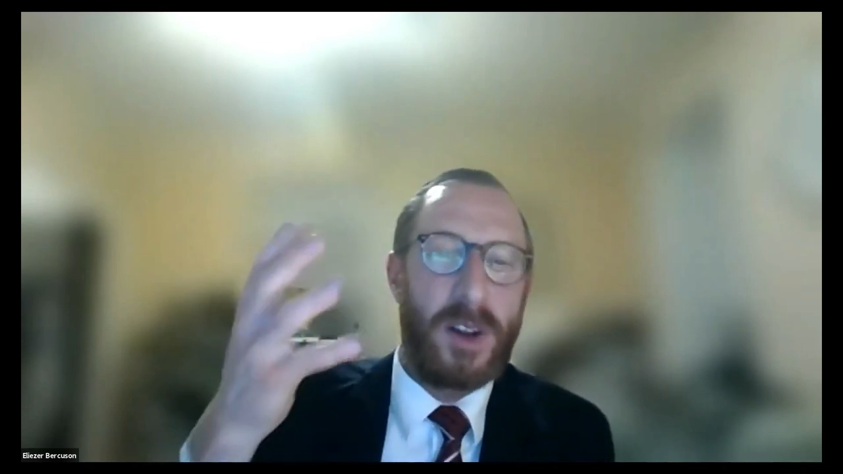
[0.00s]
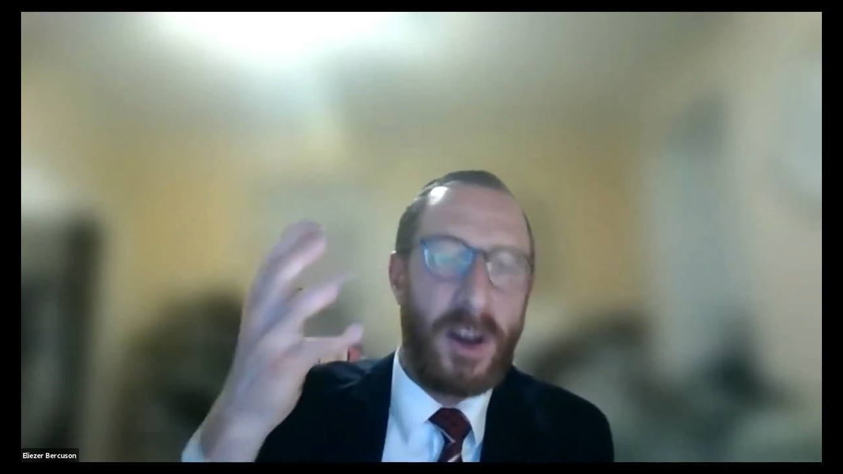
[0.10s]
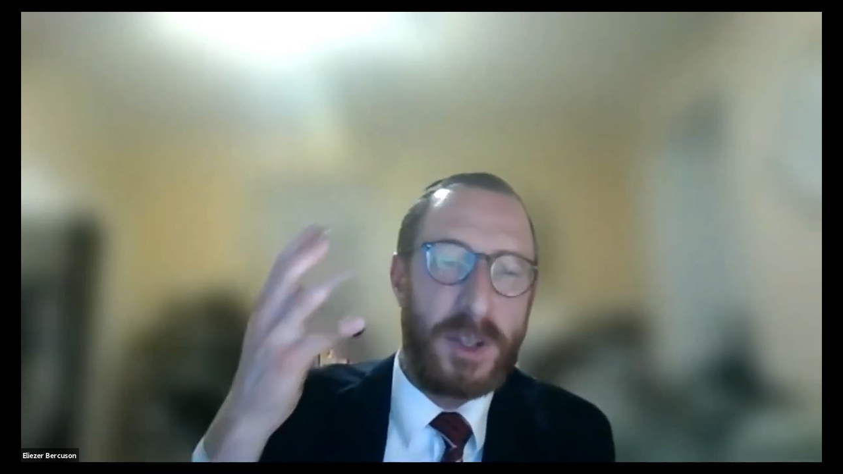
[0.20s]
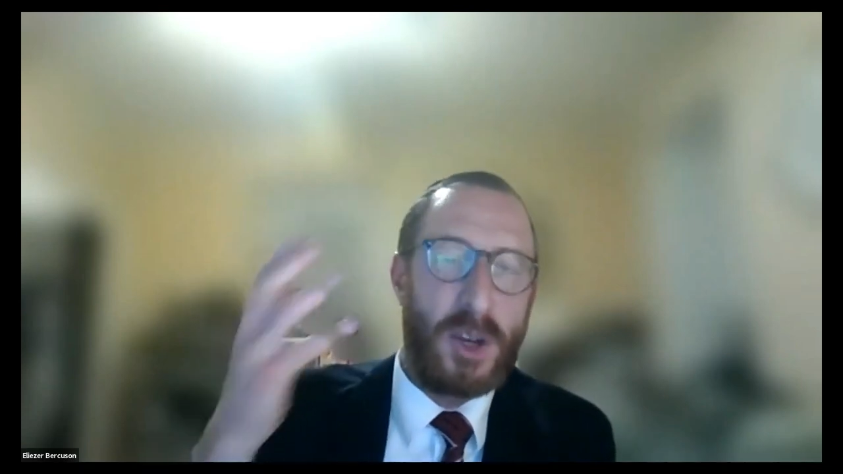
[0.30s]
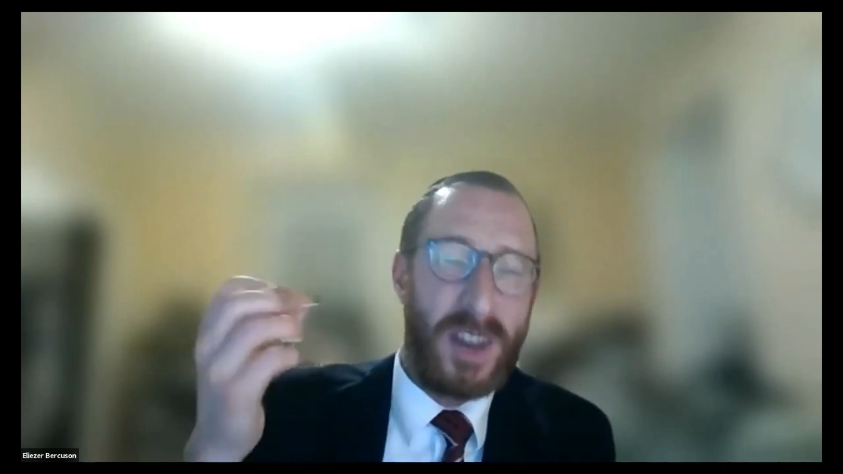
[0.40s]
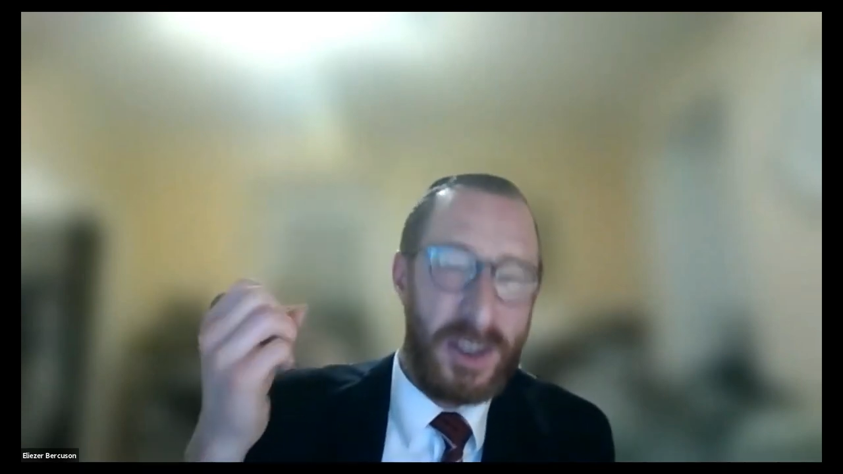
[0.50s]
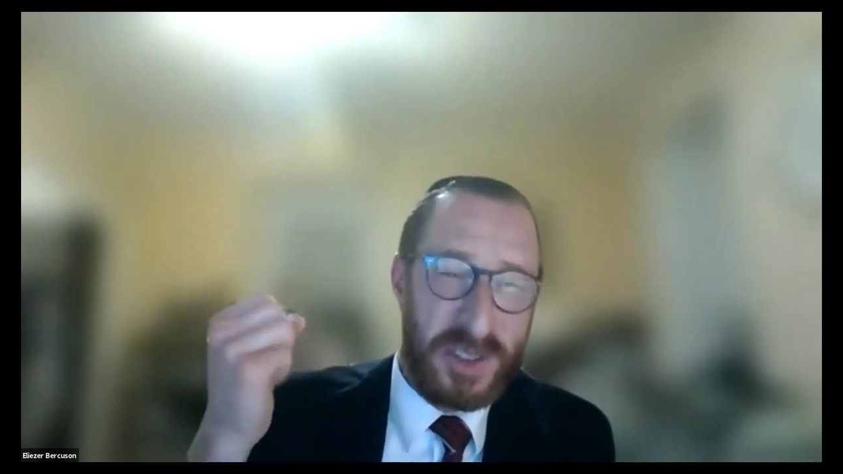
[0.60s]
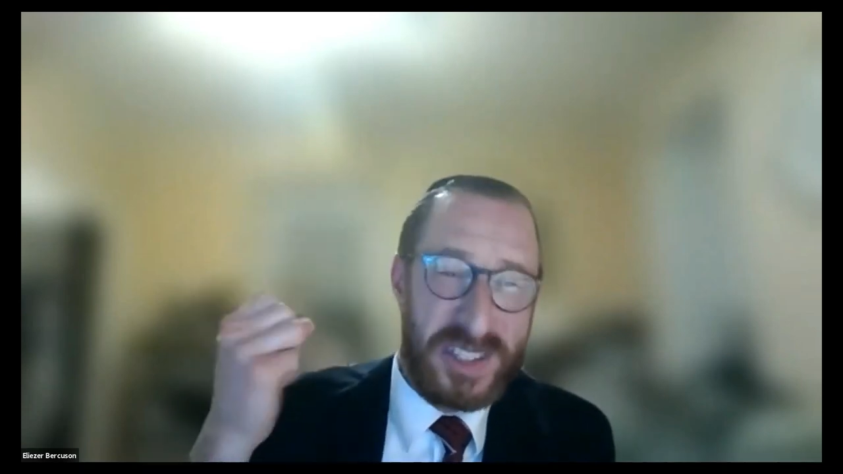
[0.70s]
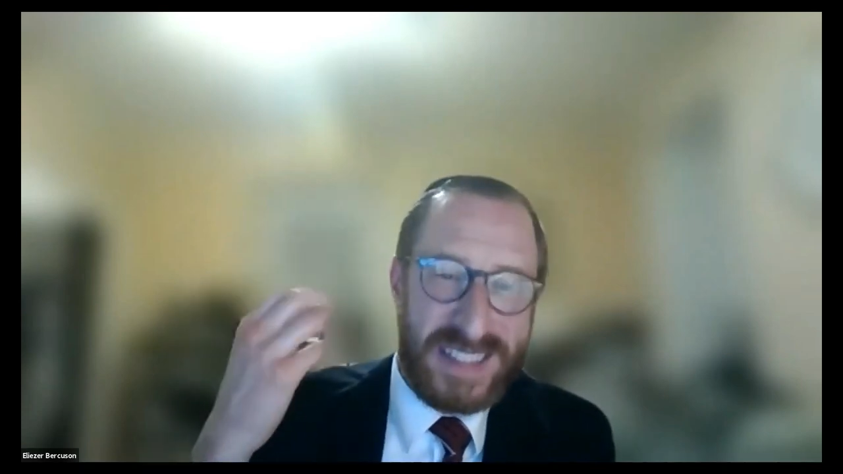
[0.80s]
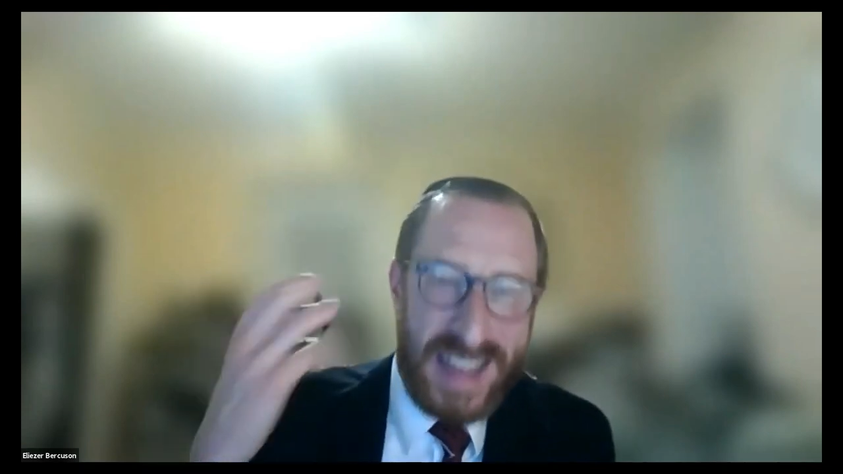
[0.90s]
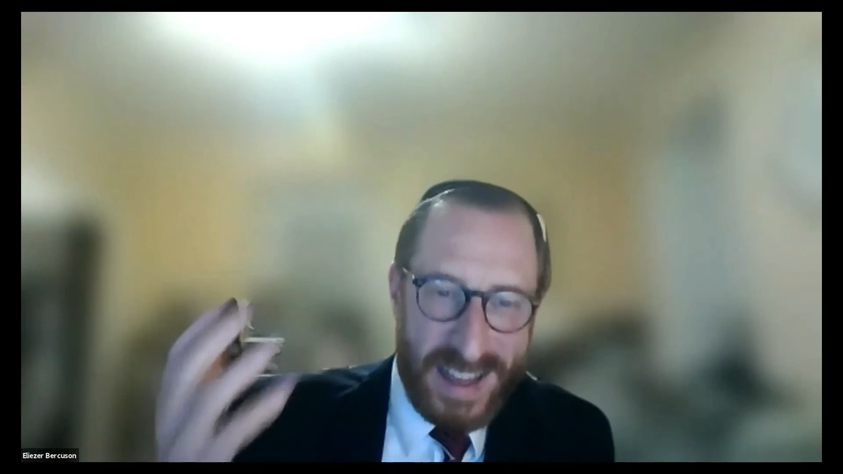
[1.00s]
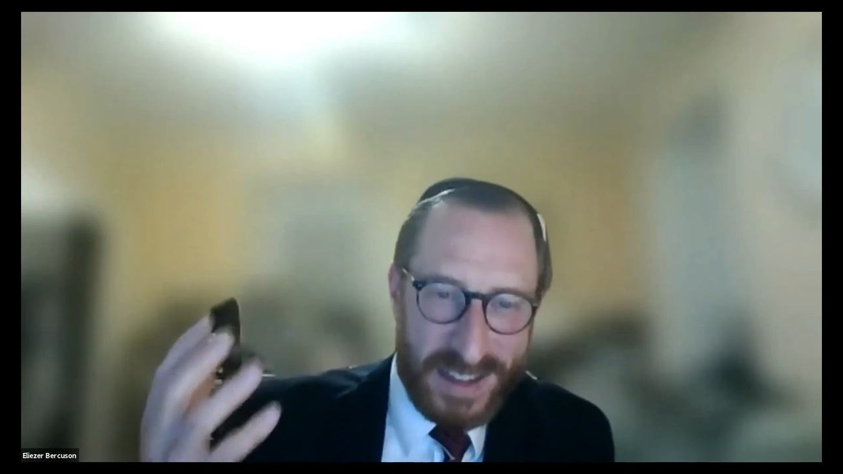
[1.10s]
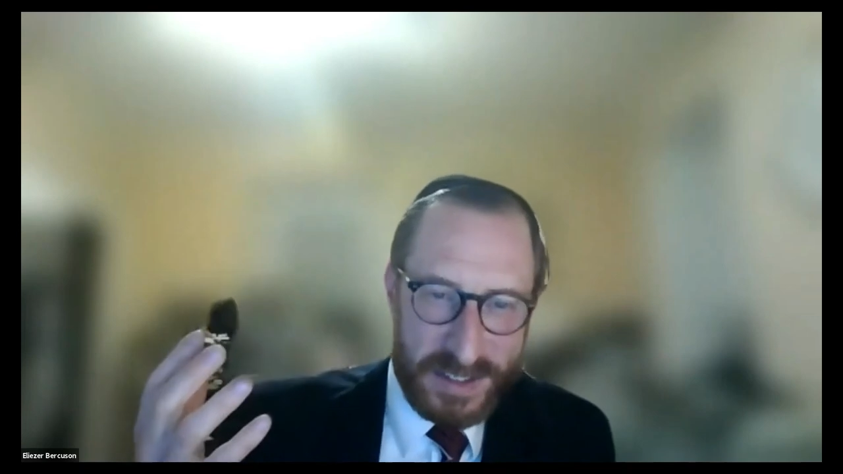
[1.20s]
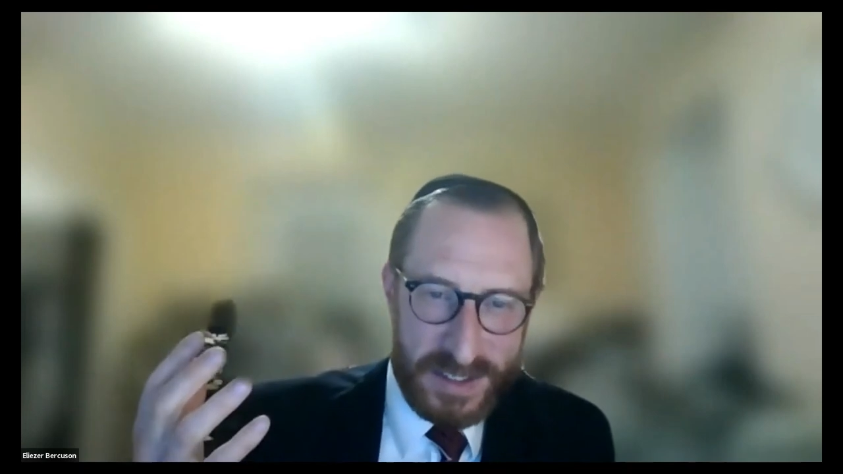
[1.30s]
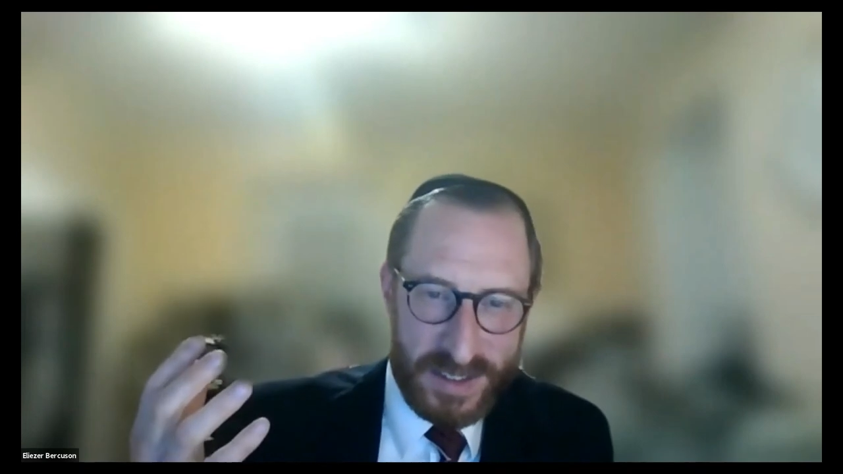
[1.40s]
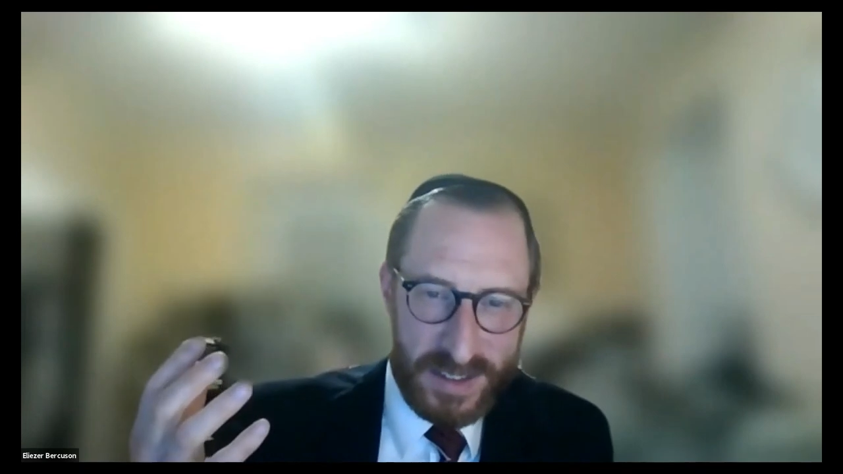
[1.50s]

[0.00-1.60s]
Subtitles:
we don't understand,